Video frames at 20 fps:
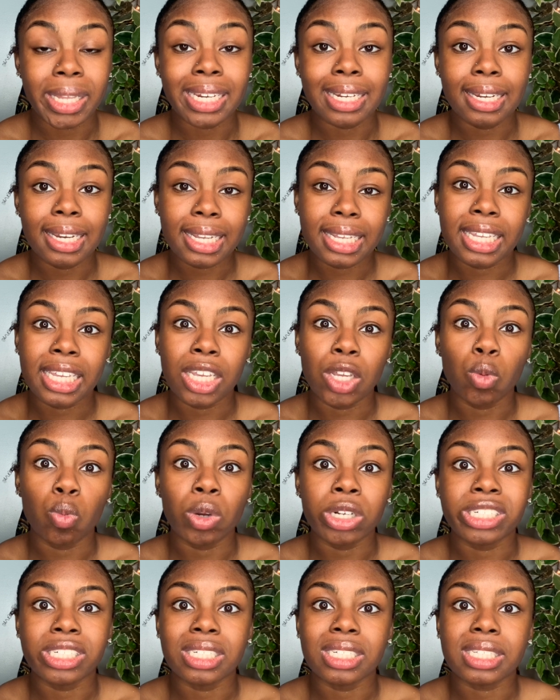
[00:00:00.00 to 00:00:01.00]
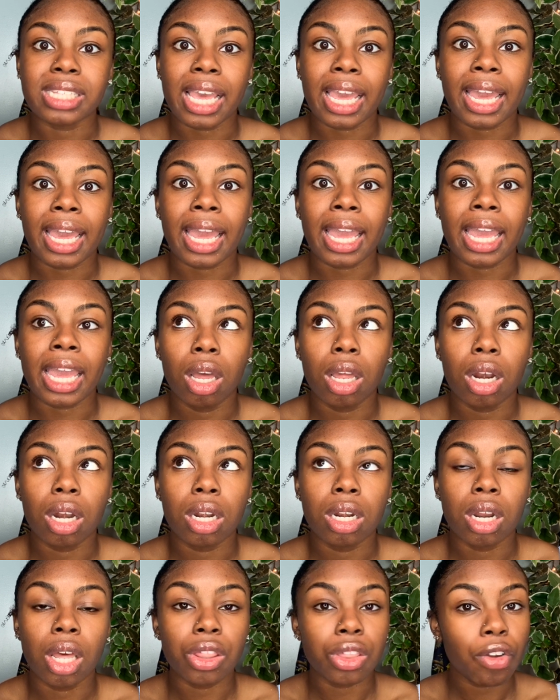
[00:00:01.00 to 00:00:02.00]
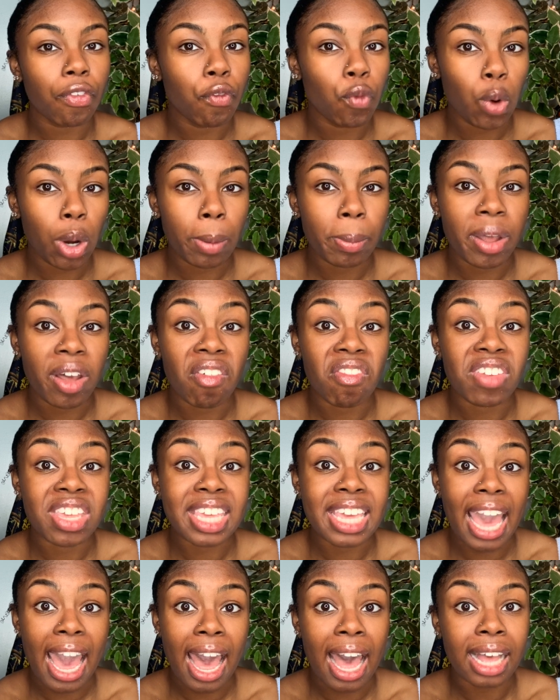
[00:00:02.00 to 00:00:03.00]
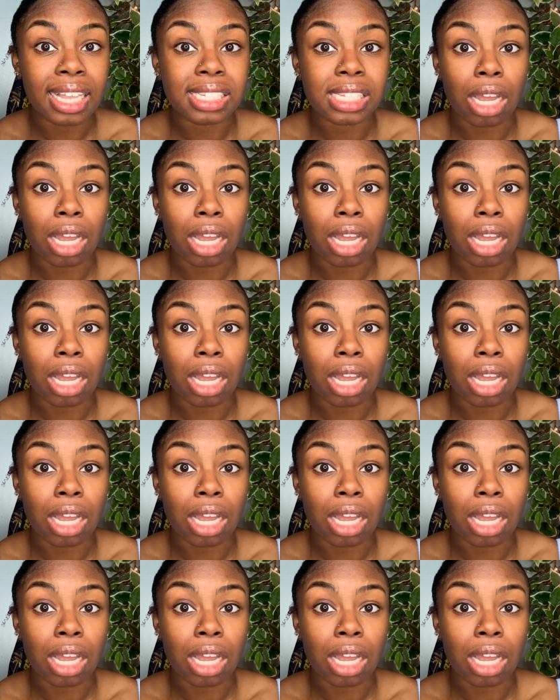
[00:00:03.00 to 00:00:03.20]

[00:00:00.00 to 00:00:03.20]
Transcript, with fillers: Nikki, which is a, another form of Yaz.